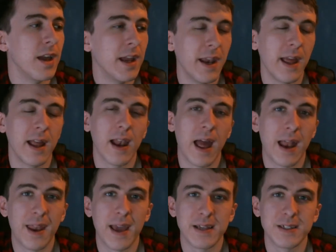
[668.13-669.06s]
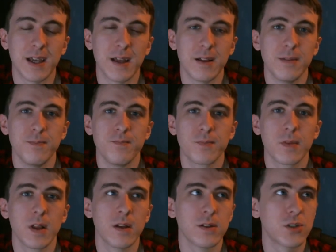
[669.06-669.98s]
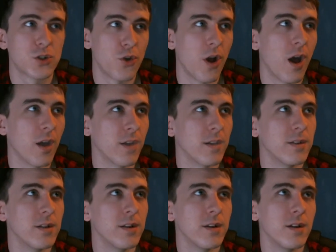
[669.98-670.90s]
Inhale and exhale, strong,